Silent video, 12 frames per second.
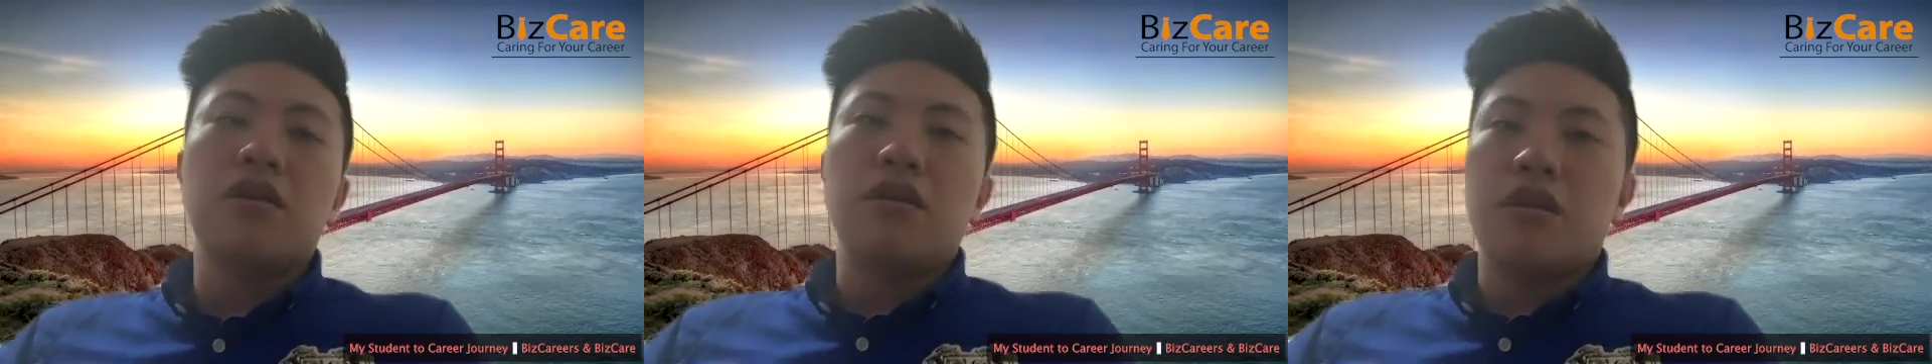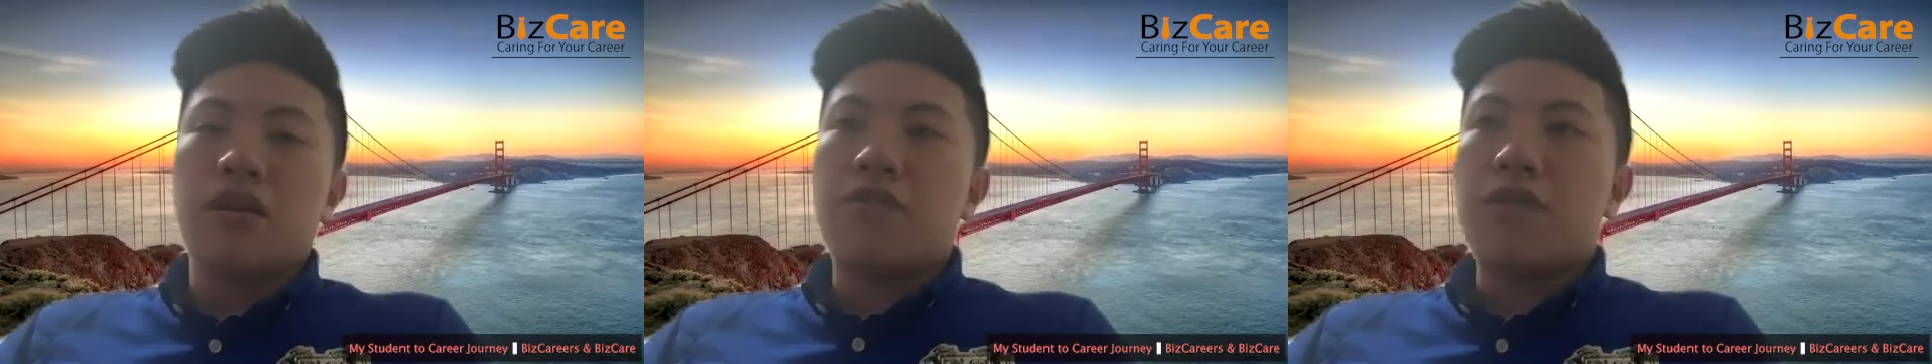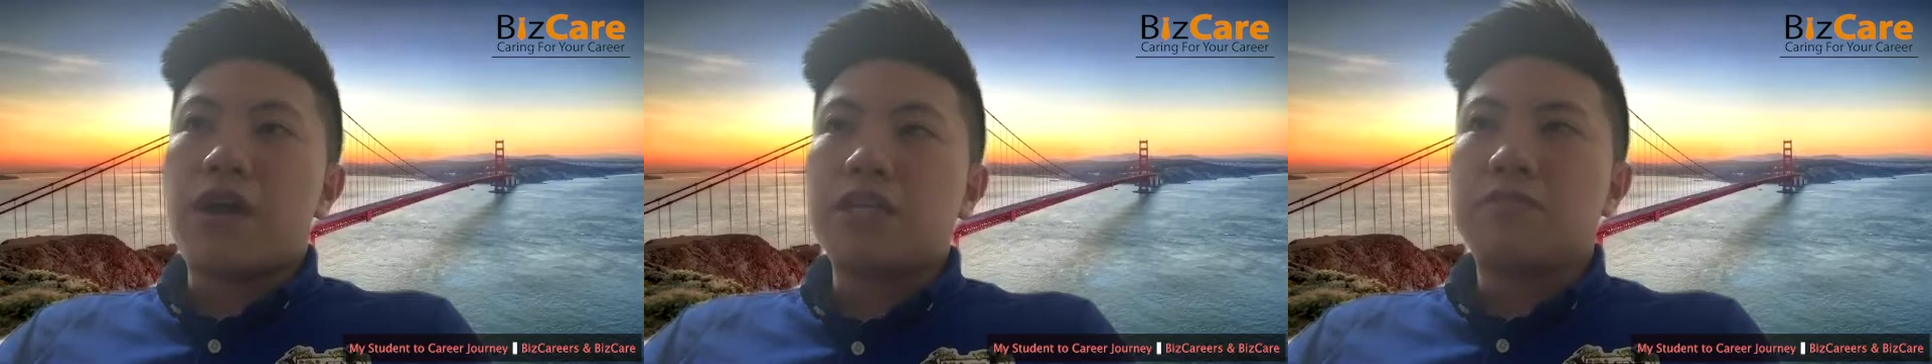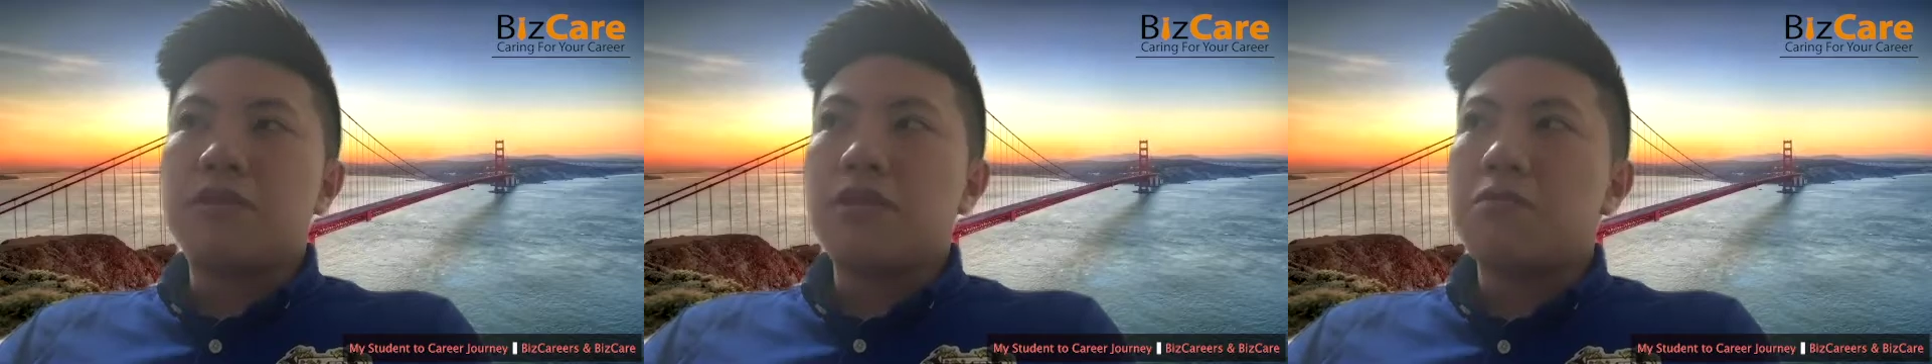if you
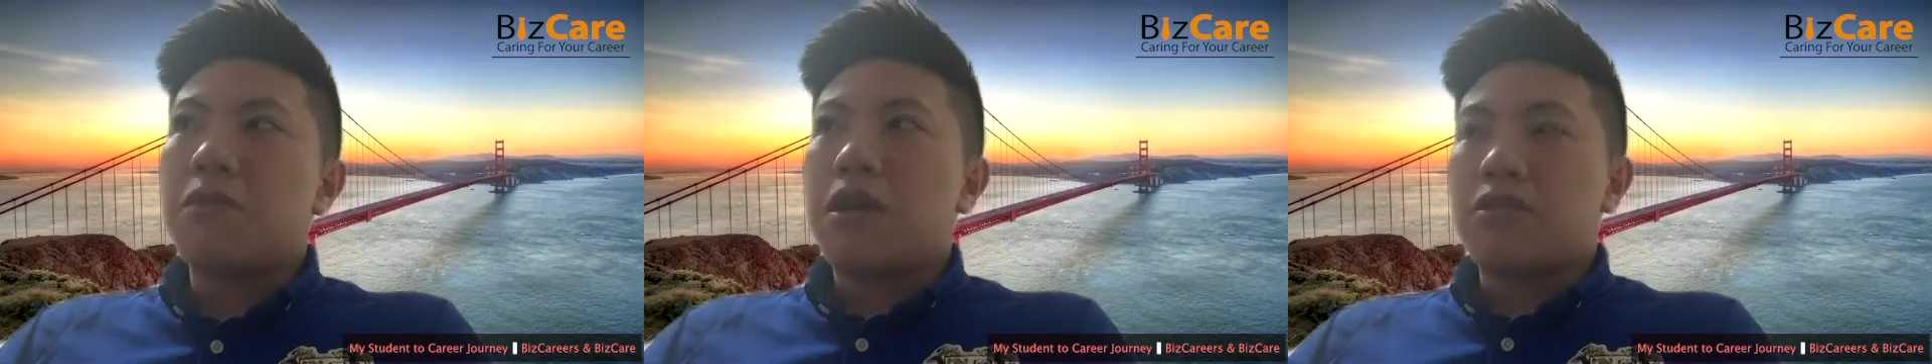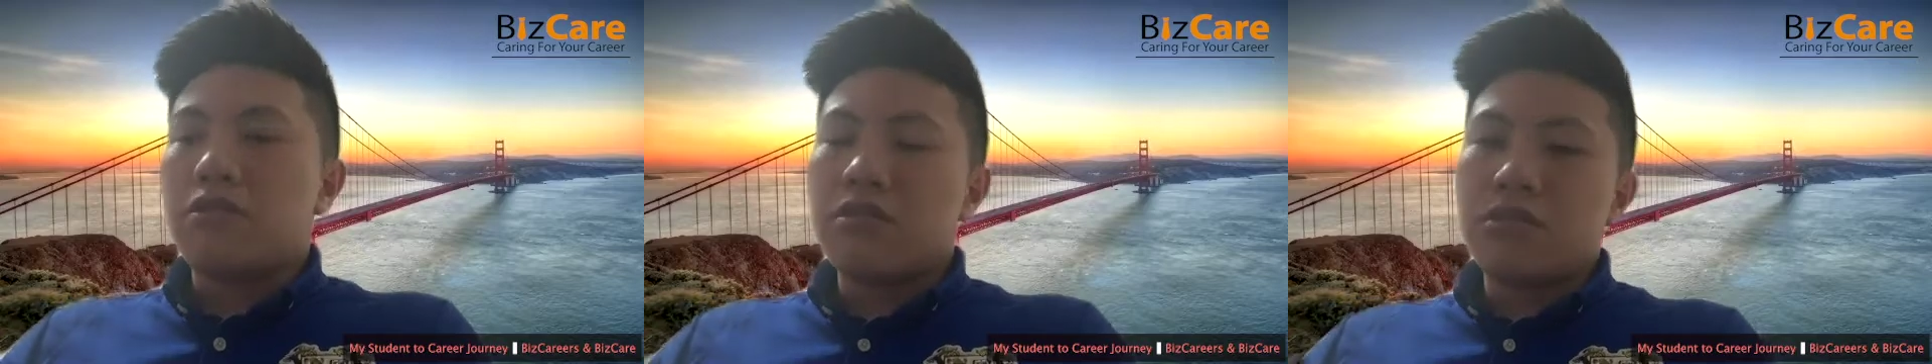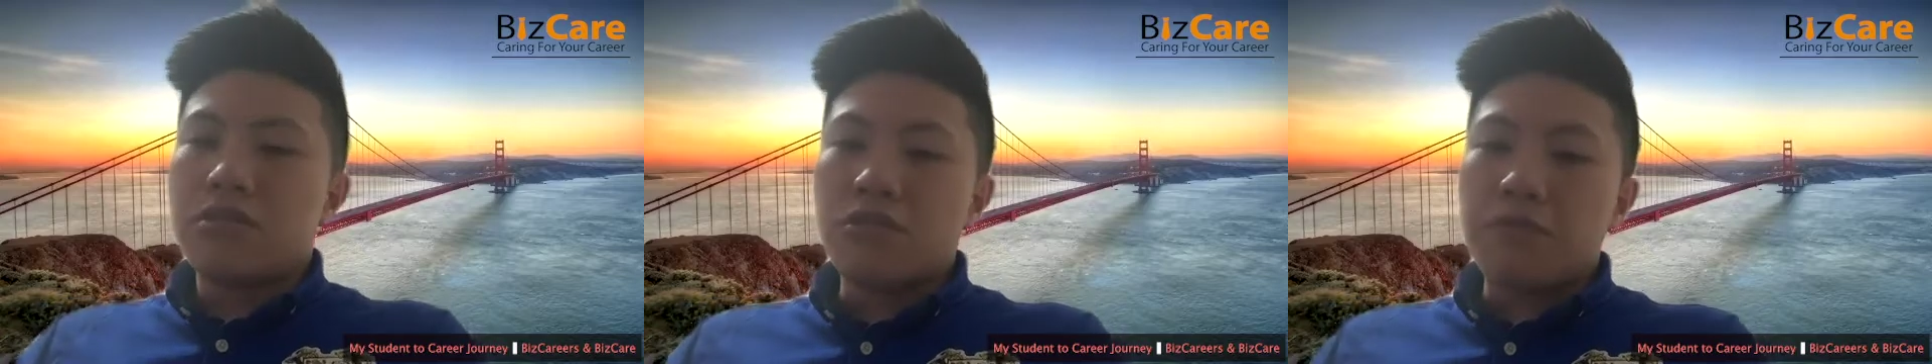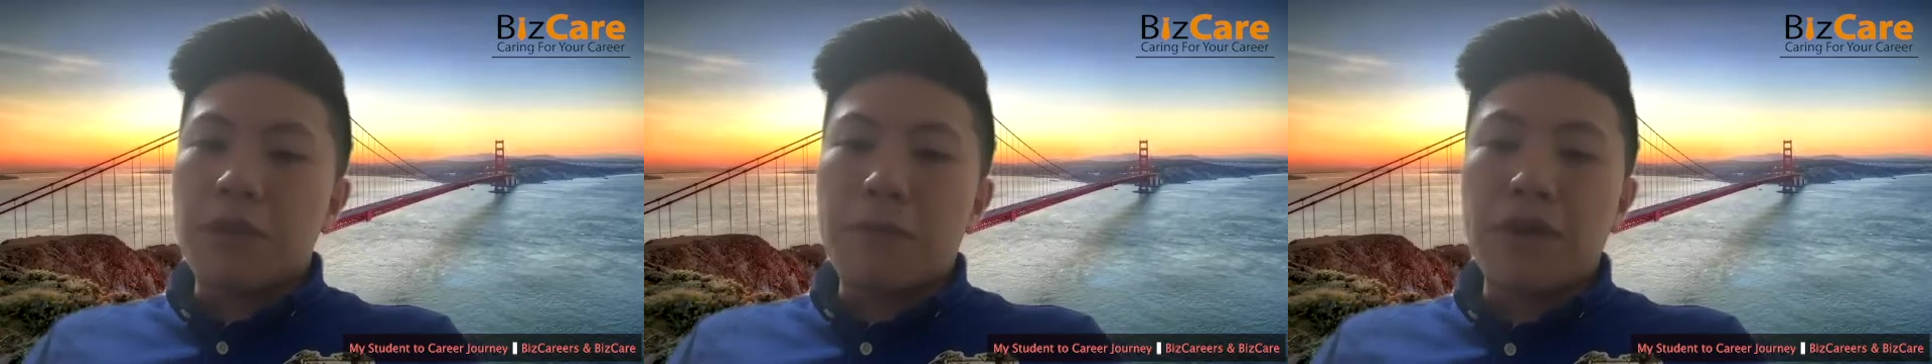ask me what
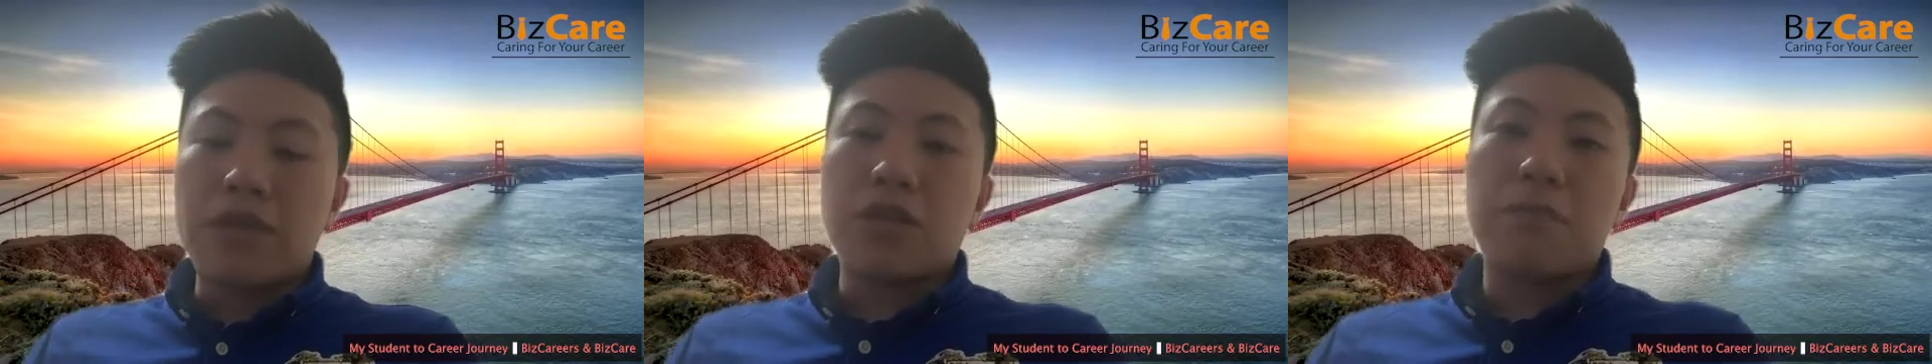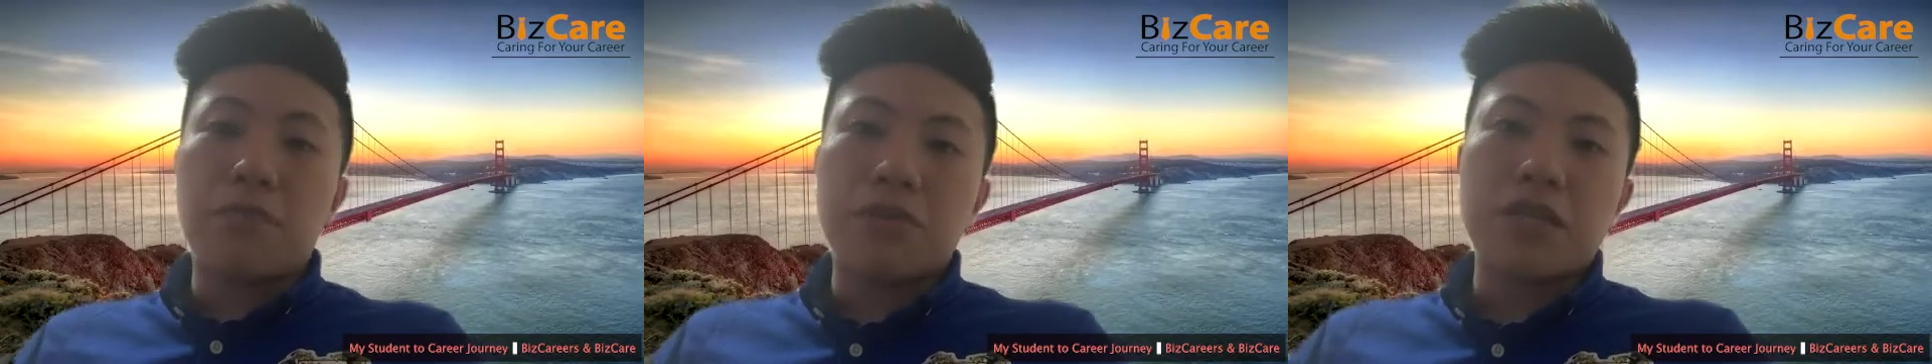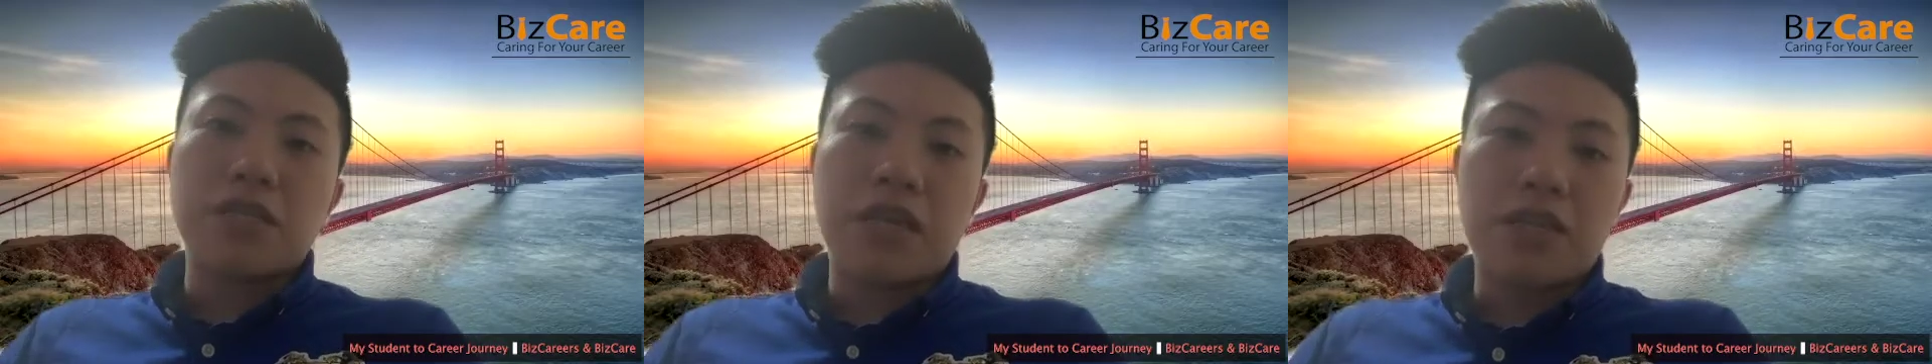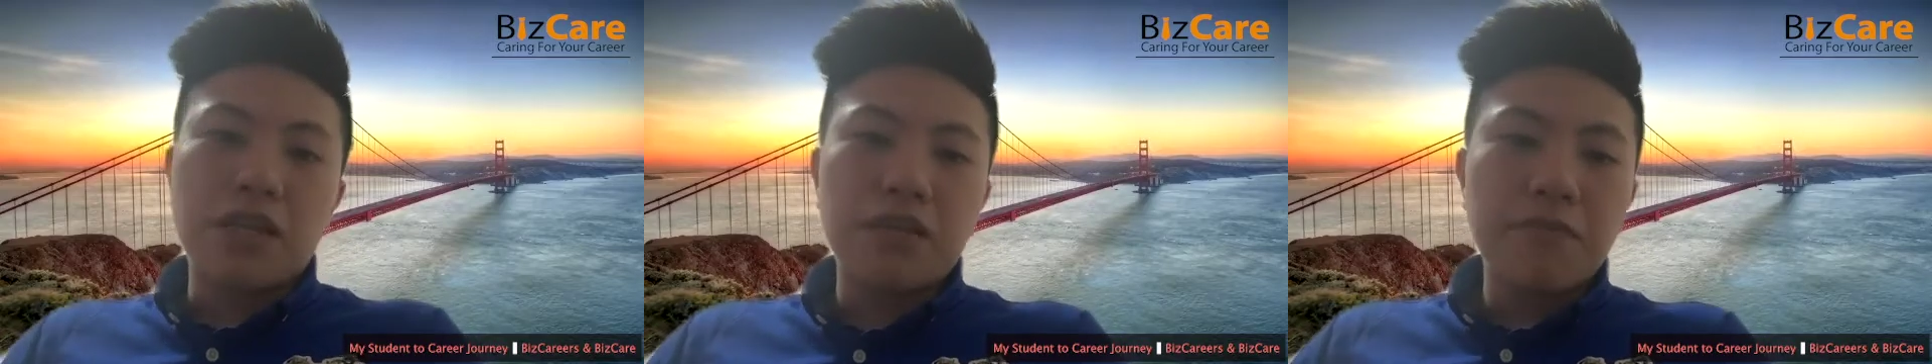should people actually possess,
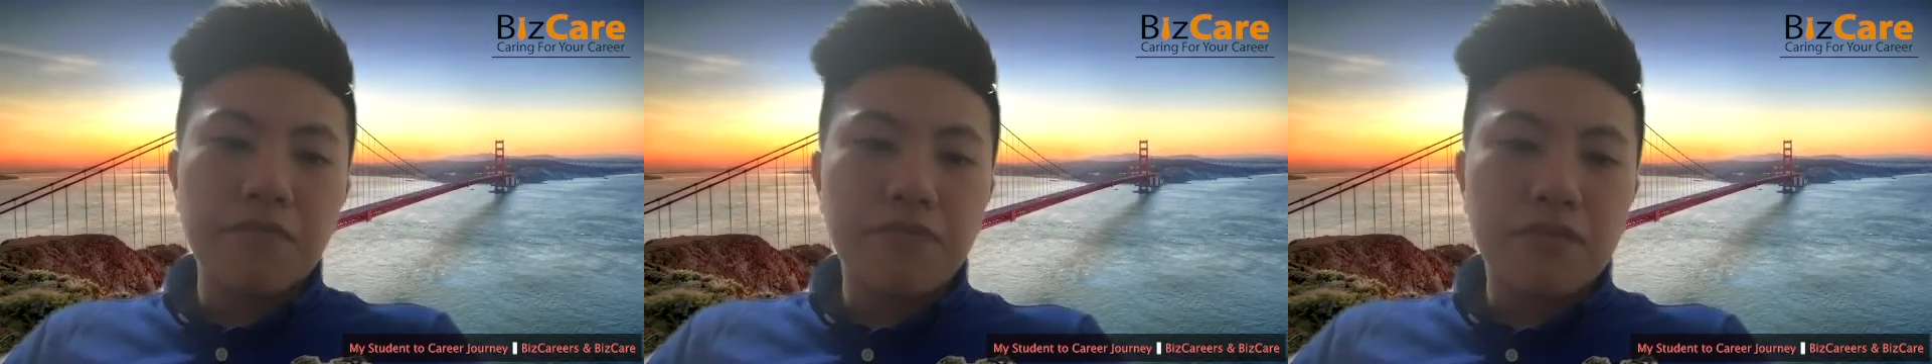I think